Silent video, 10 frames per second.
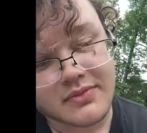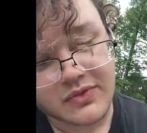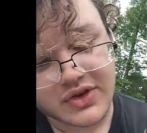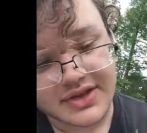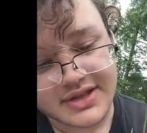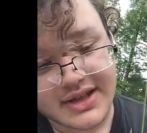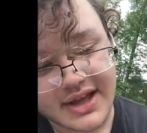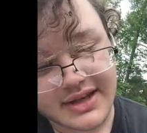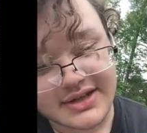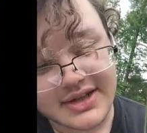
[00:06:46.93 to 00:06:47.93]
You can see
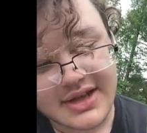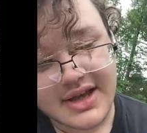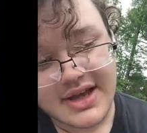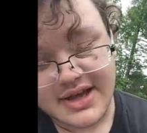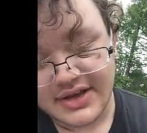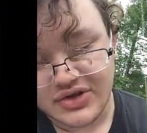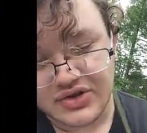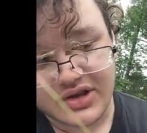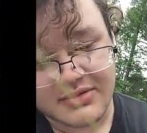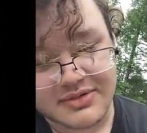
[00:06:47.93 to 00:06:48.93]
that. It's
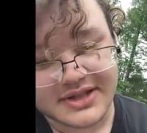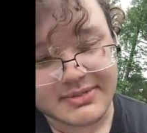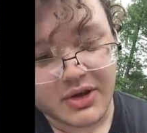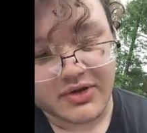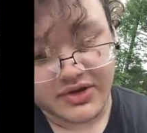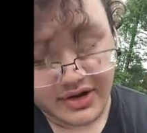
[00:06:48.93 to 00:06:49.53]
usually a little bit smaller